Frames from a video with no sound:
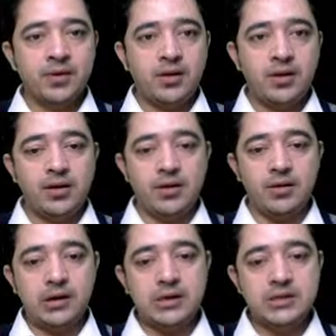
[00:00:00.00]
Here
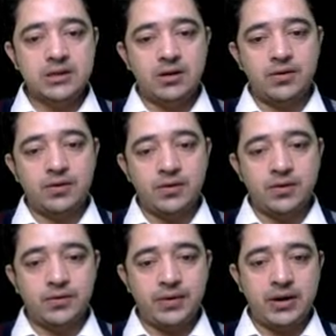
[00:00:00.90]
is the
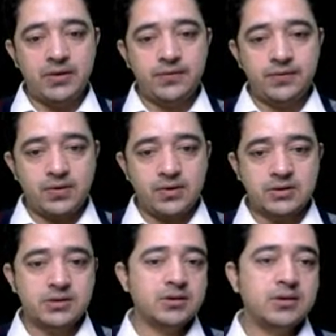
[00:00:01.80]
very
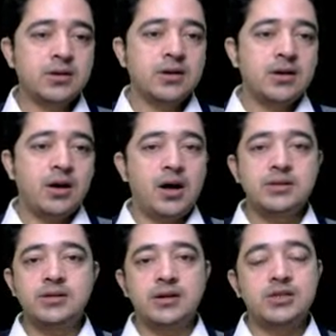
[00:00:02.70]
first
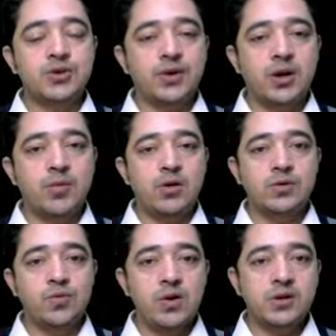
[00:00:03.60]
article is talking about
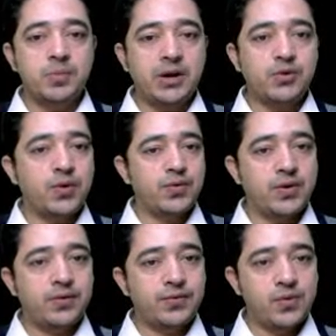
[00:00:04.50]
what May
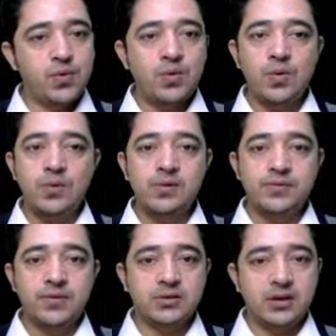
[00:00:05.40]
2024 hold
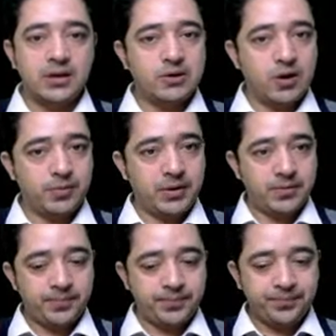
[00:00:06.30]
for the economy.
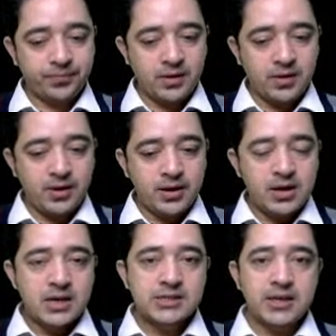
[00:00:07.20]

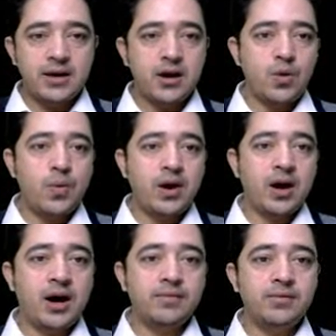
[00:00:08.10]
So here we
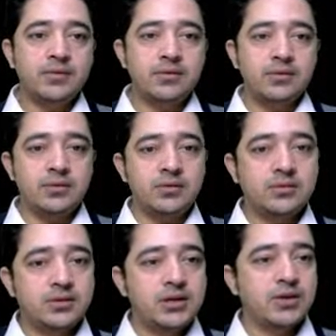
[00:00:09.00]
have
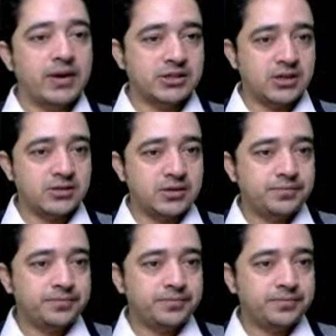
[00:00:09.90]
three questions,